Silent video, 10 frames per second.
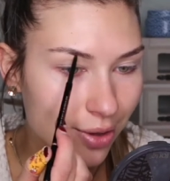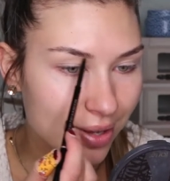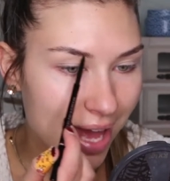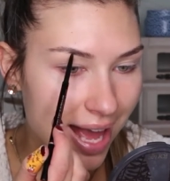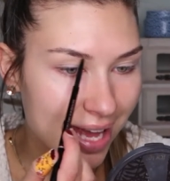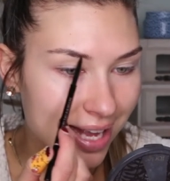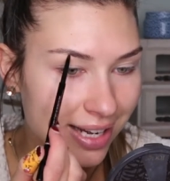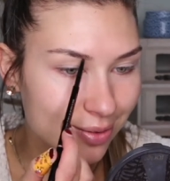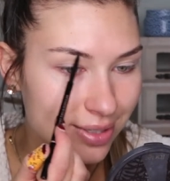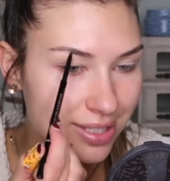okay and
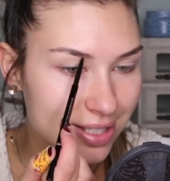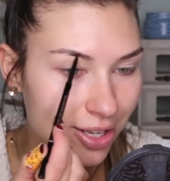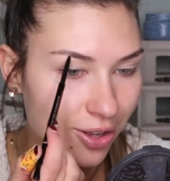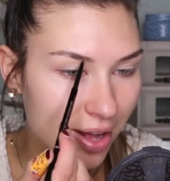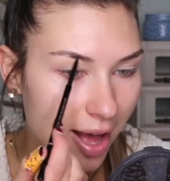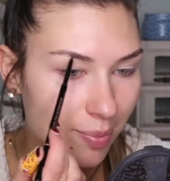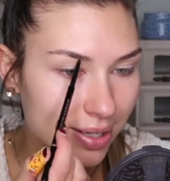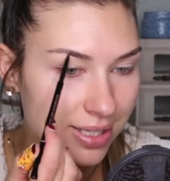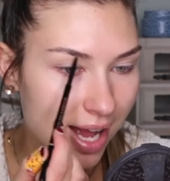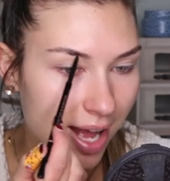it was still up
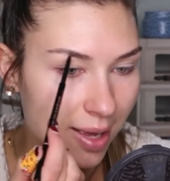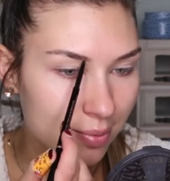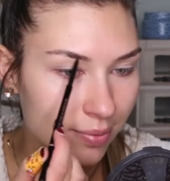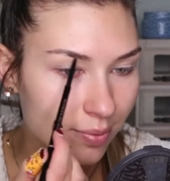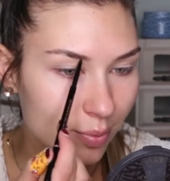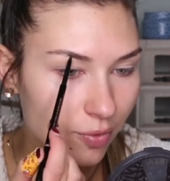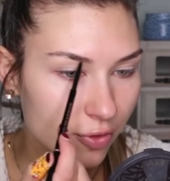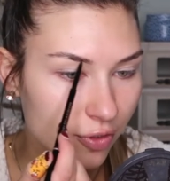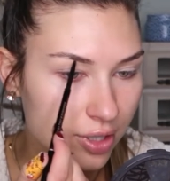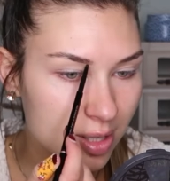in time
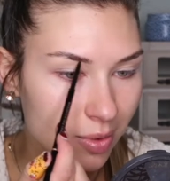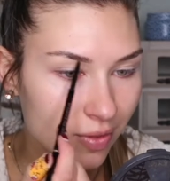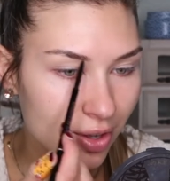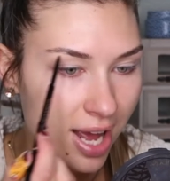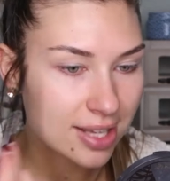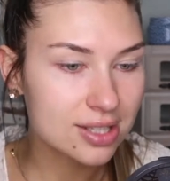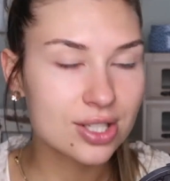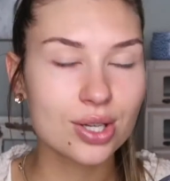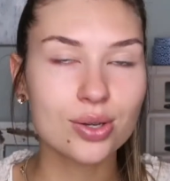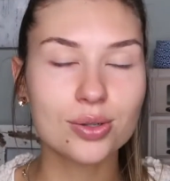for some of you guys
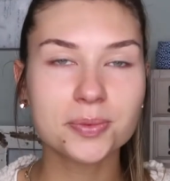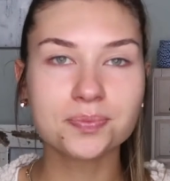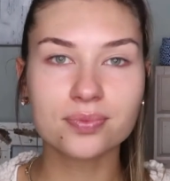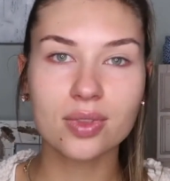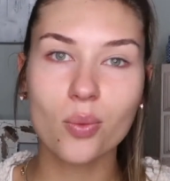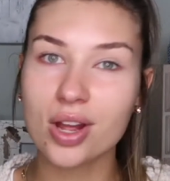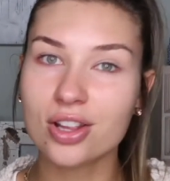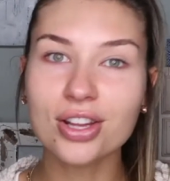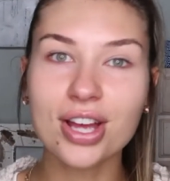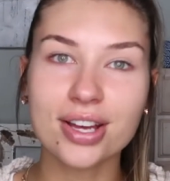to wear
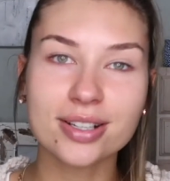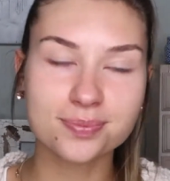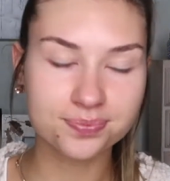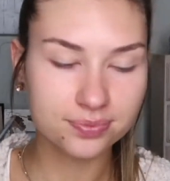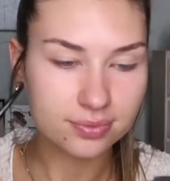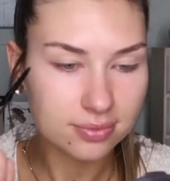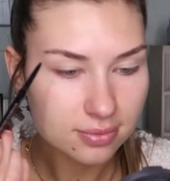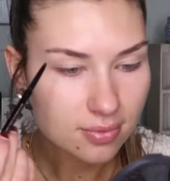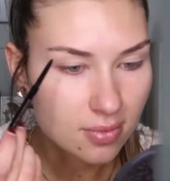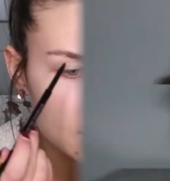the look.
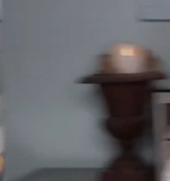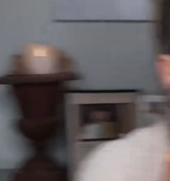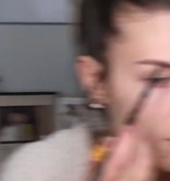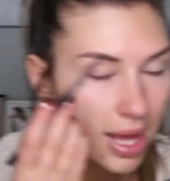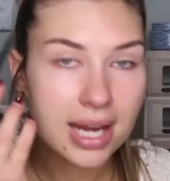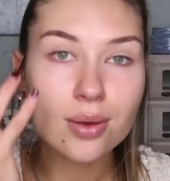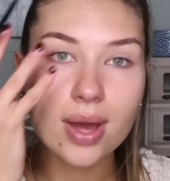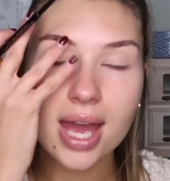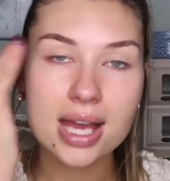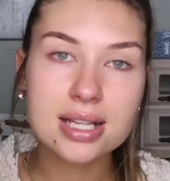But
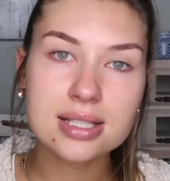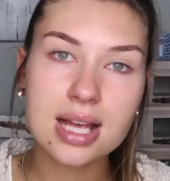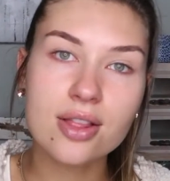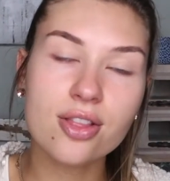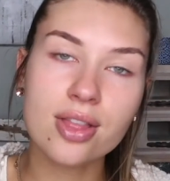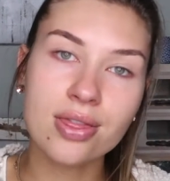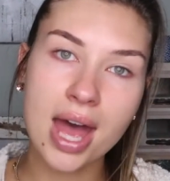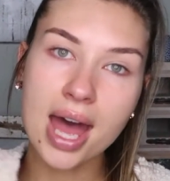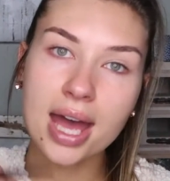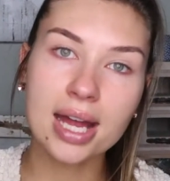anyways, other than
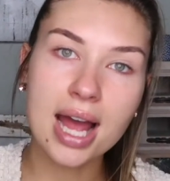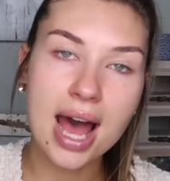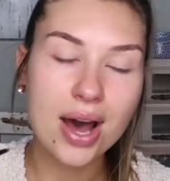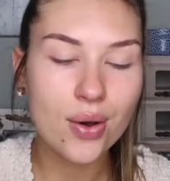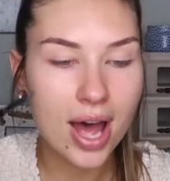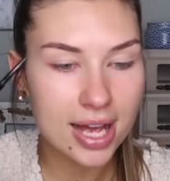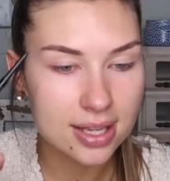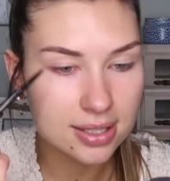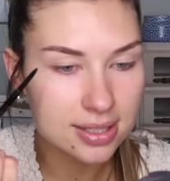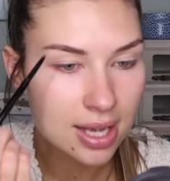that, how
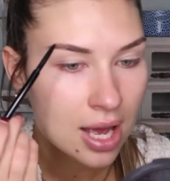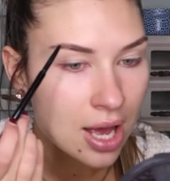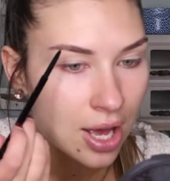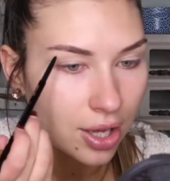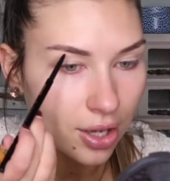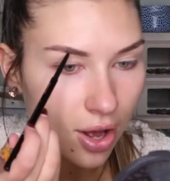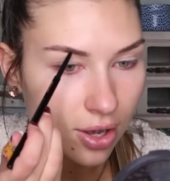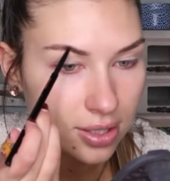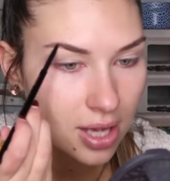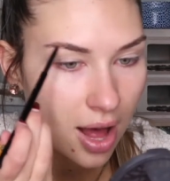has
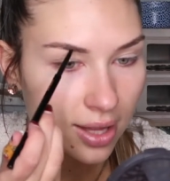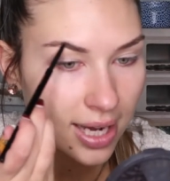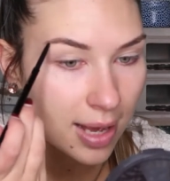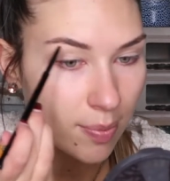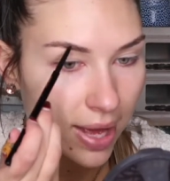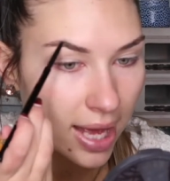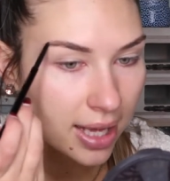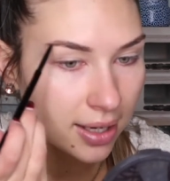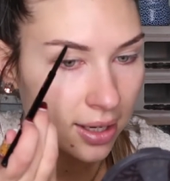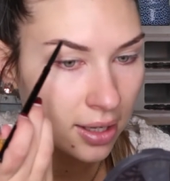y'all's holiday
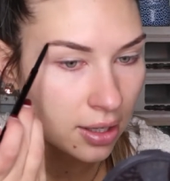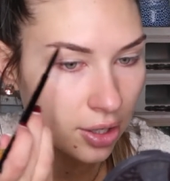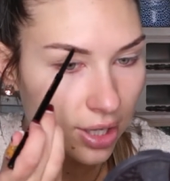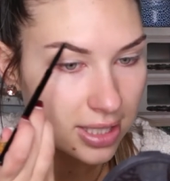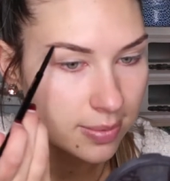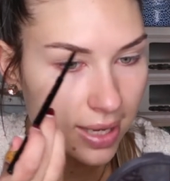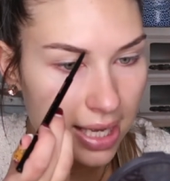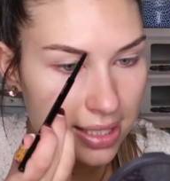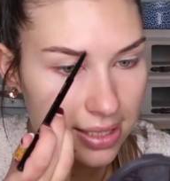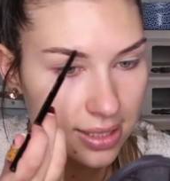been?
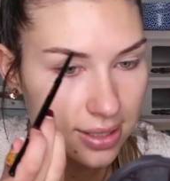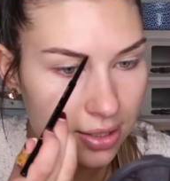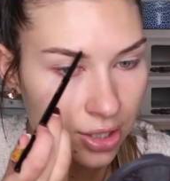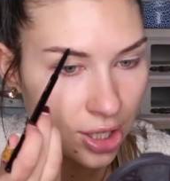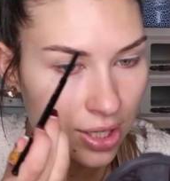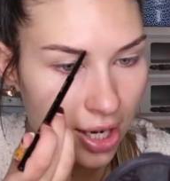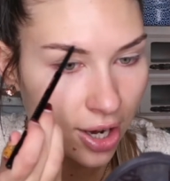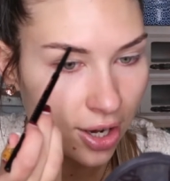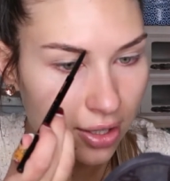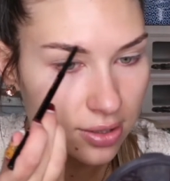Christmas, New
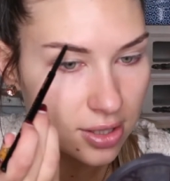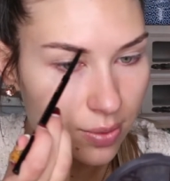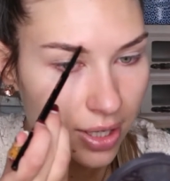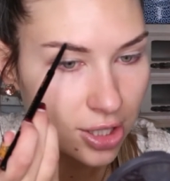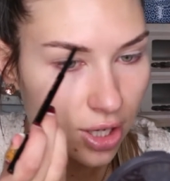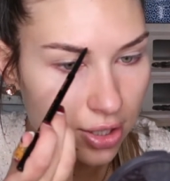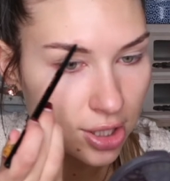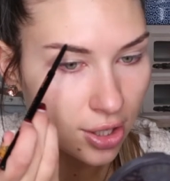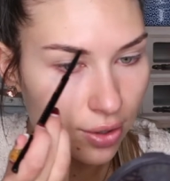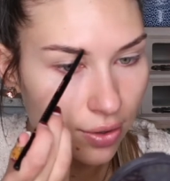Year's, what did y'all
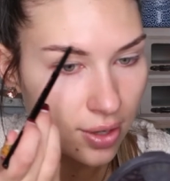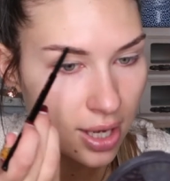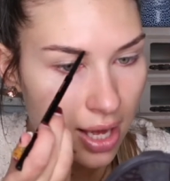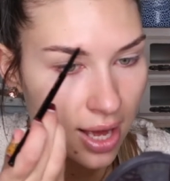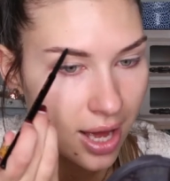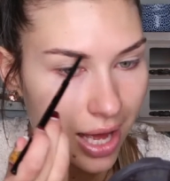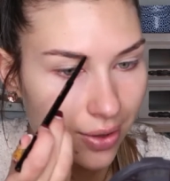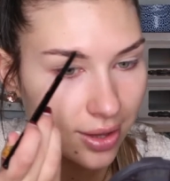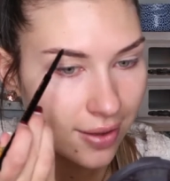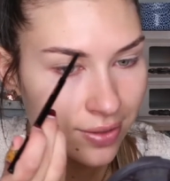do?
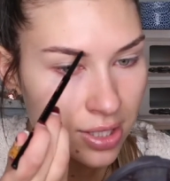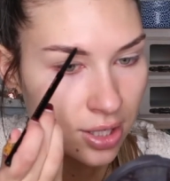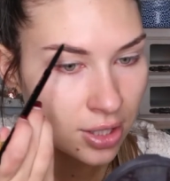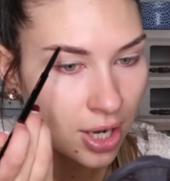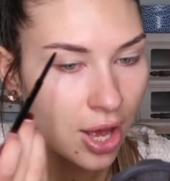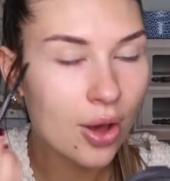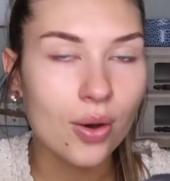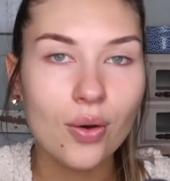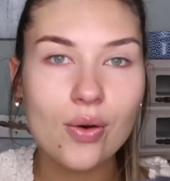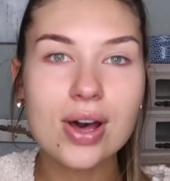I would love to
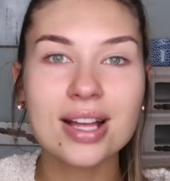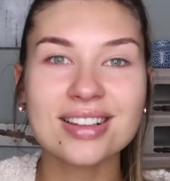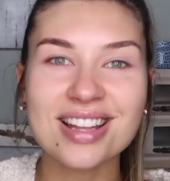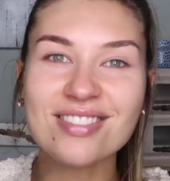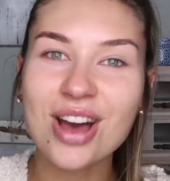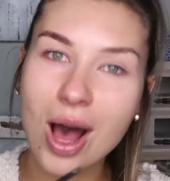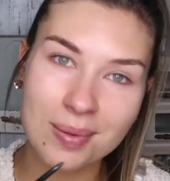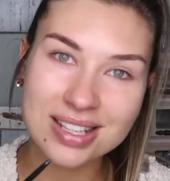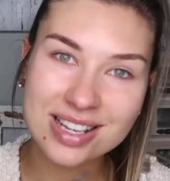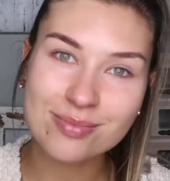know. Leave a
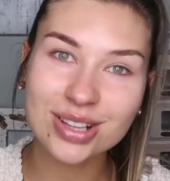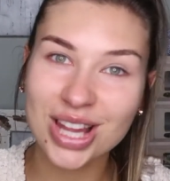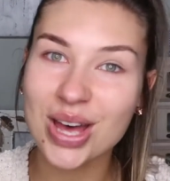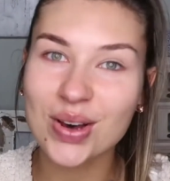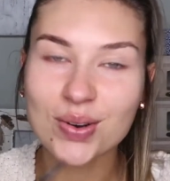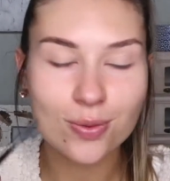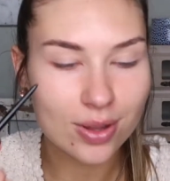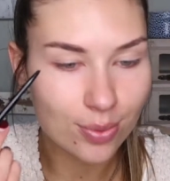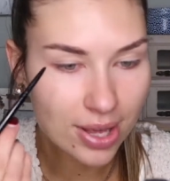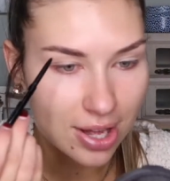comment down below
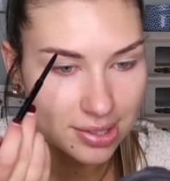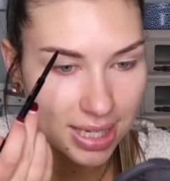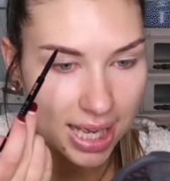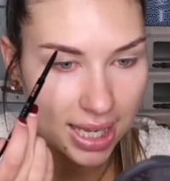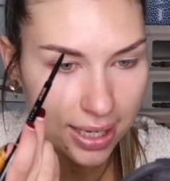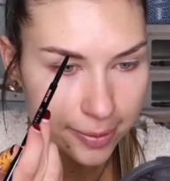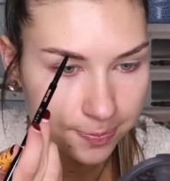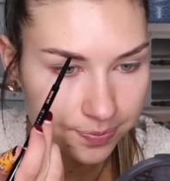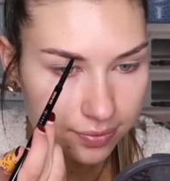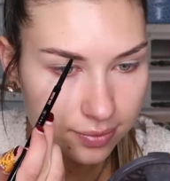with what y'all did.
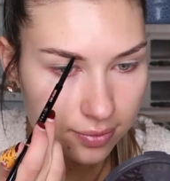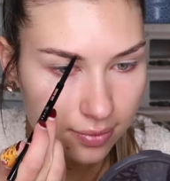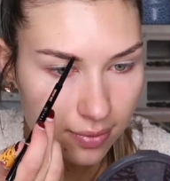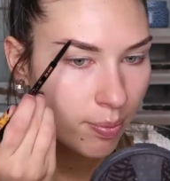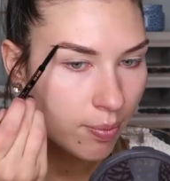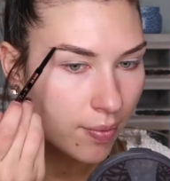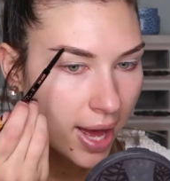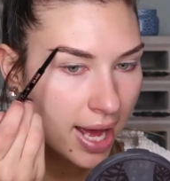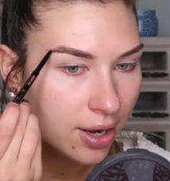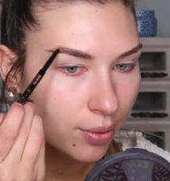
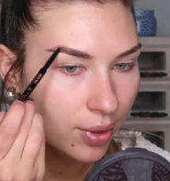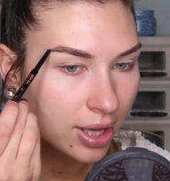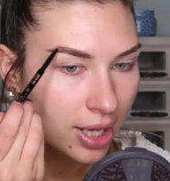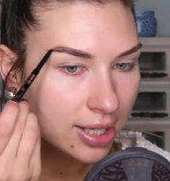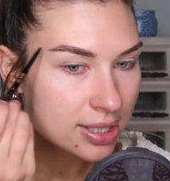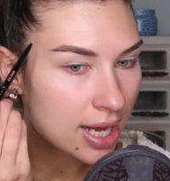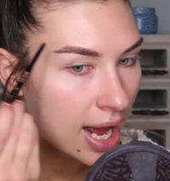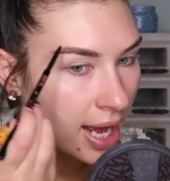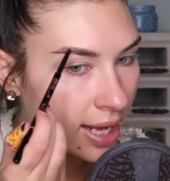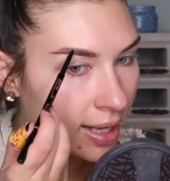I had a really good
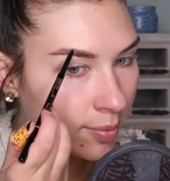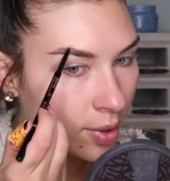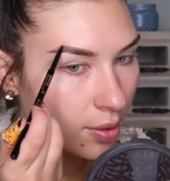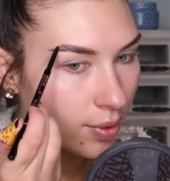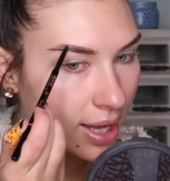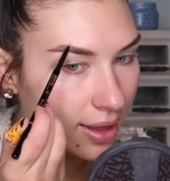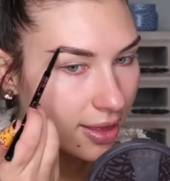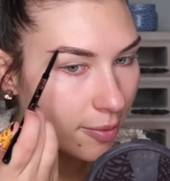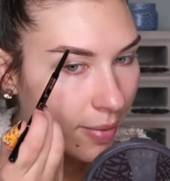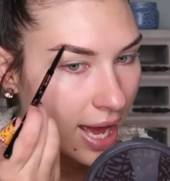time with
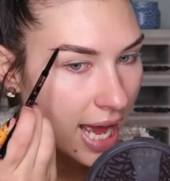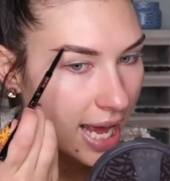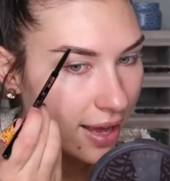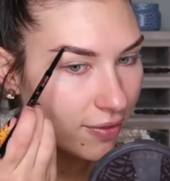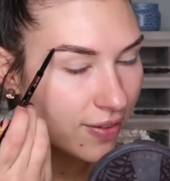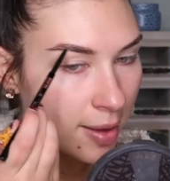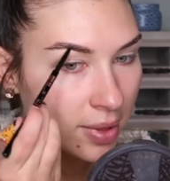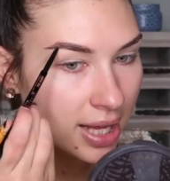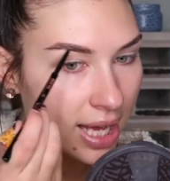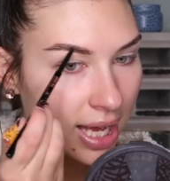my
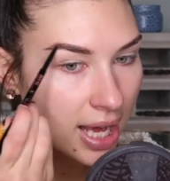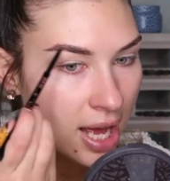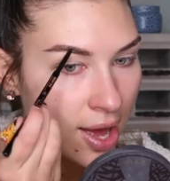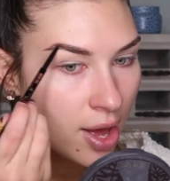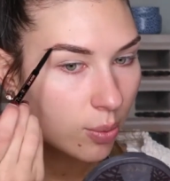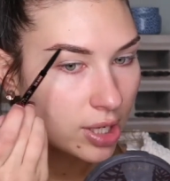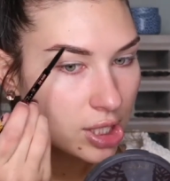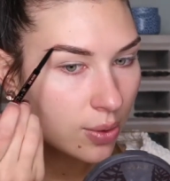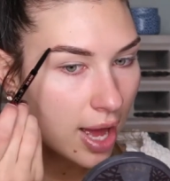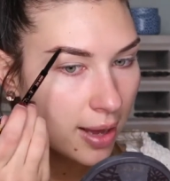family. We
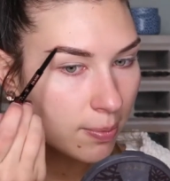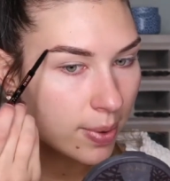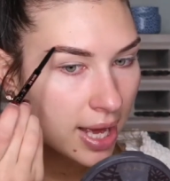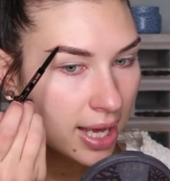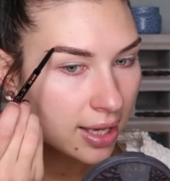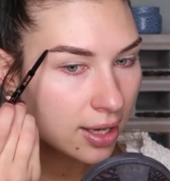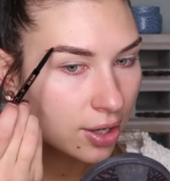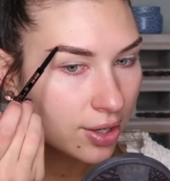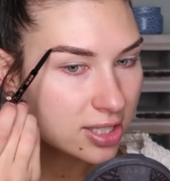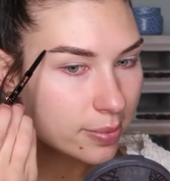do a big
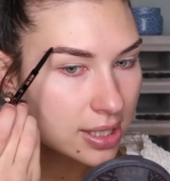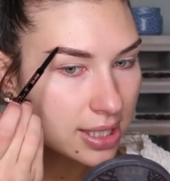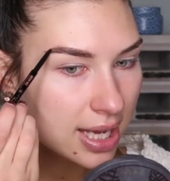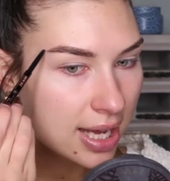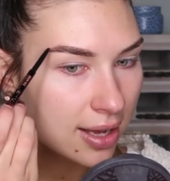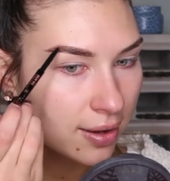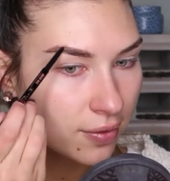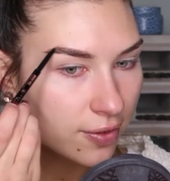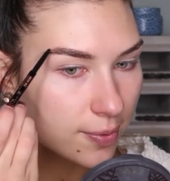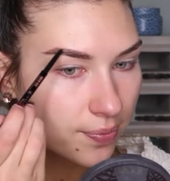Christmas
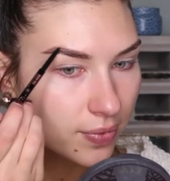Eve